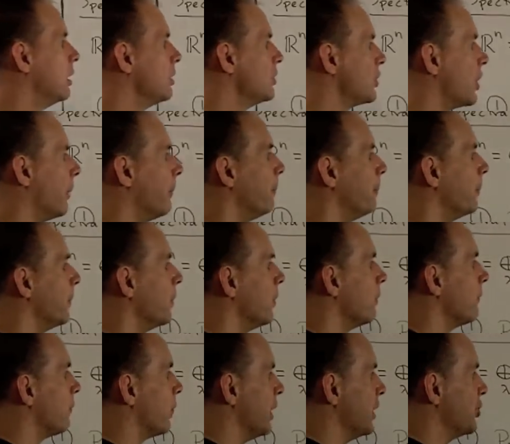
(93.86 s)
So
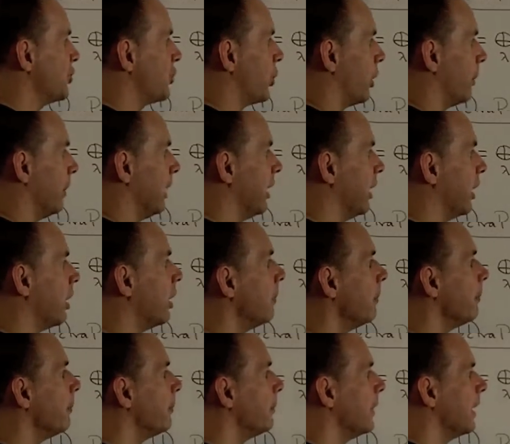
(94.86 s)
for each term
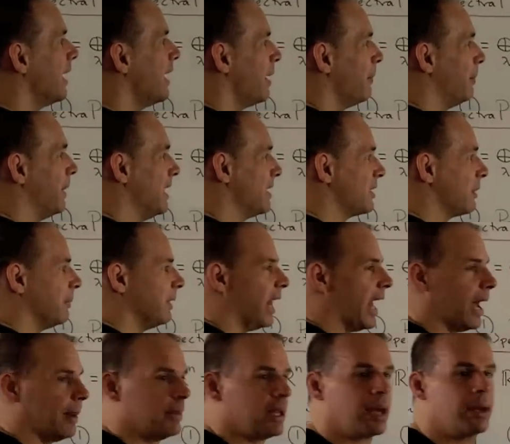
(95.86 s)
here, P sub
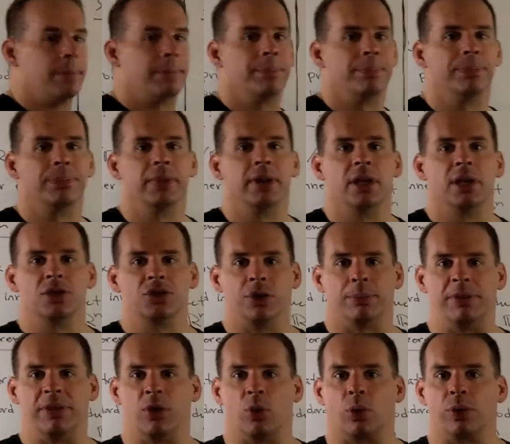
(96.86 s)
lambda is
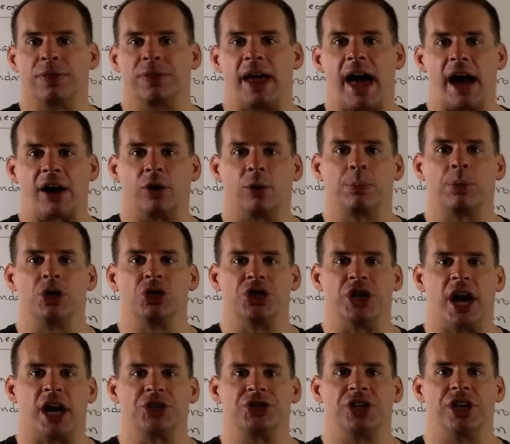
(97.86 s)
going to be the orthogonal
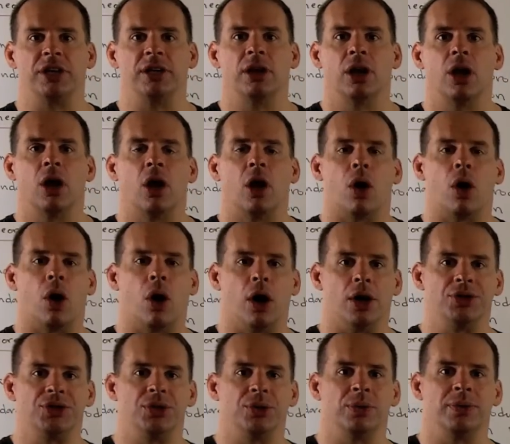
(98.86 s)
projection
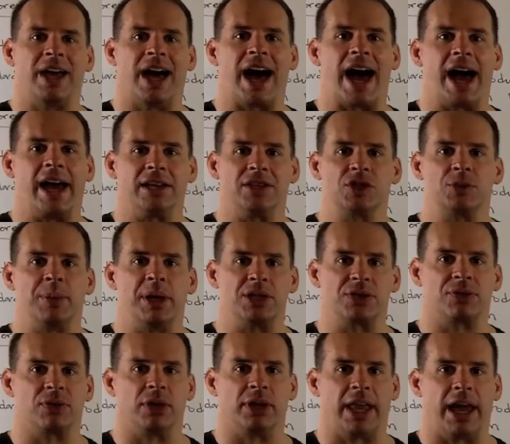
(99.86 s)
onto the
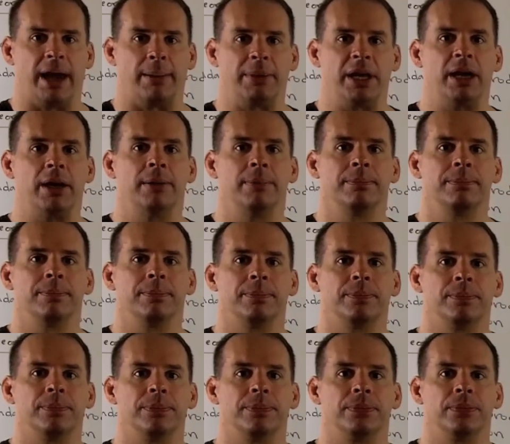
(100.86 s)
eigenspace for lambda.
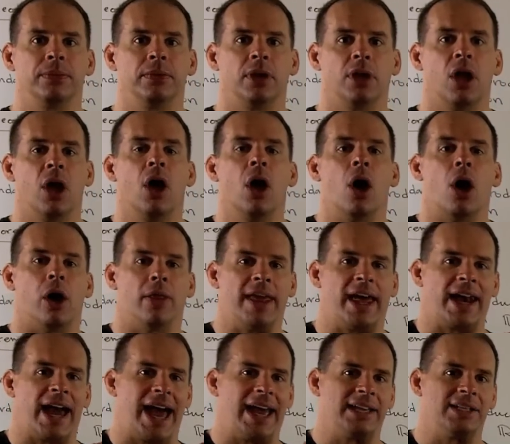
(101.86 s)
On
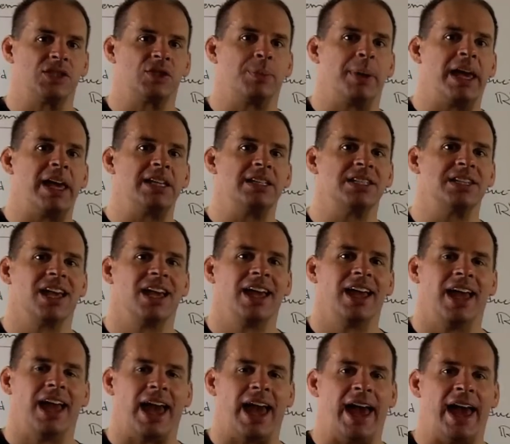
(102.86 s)
that eigenspace,
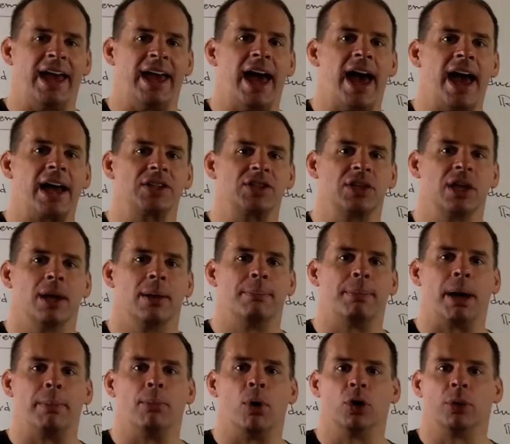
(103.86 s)
A acts
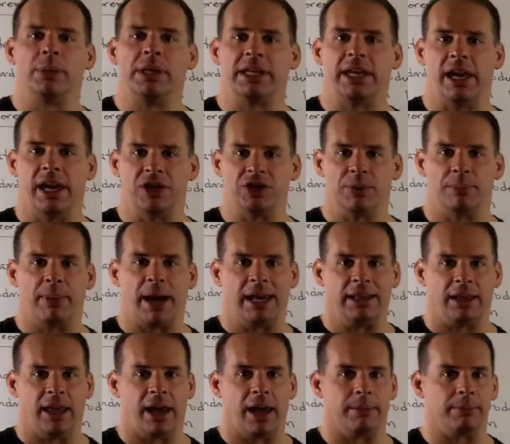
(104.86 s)
by multiplication by
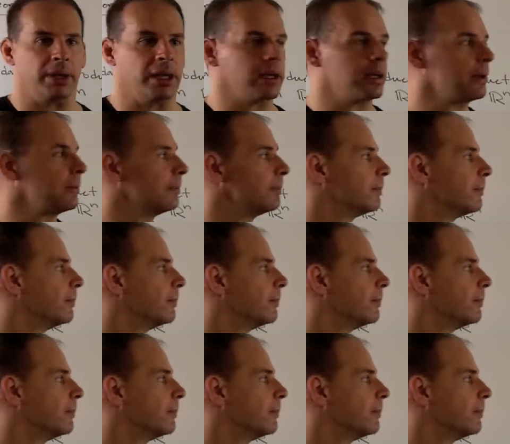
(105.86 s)
lambda.